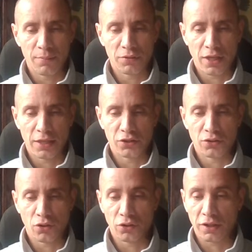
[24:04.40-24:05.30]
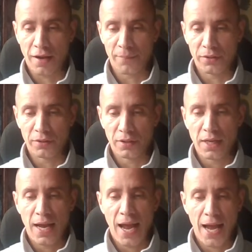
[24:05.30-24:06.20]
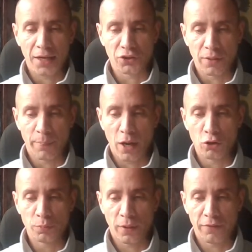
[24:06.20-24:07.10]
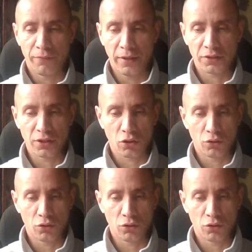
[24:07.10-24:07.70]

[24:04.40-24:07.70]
to limitations on the government action imposed by the fixed